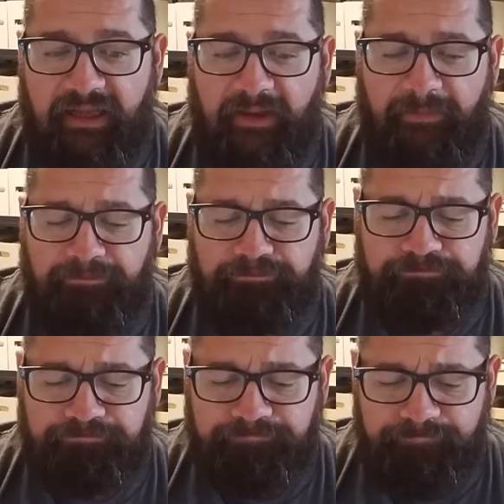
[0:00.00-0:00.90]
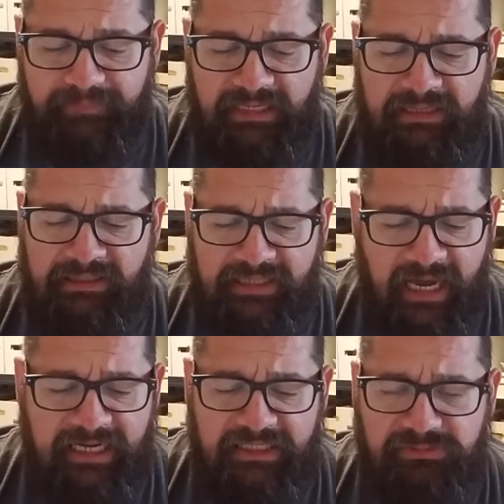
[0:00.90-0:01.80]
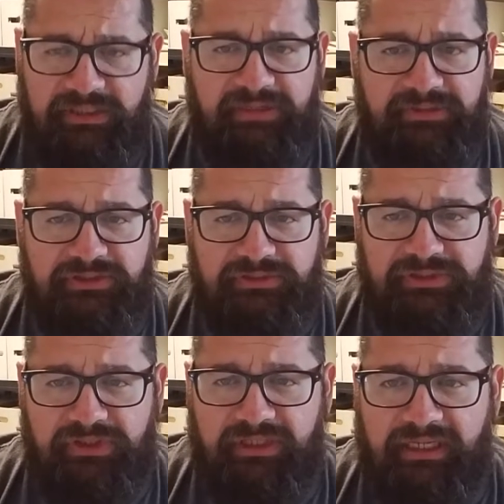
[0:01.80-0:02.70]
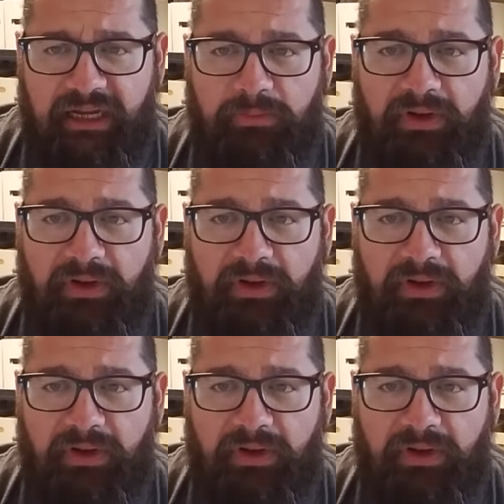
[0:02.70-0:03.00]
In the 90s, when Image was starting up,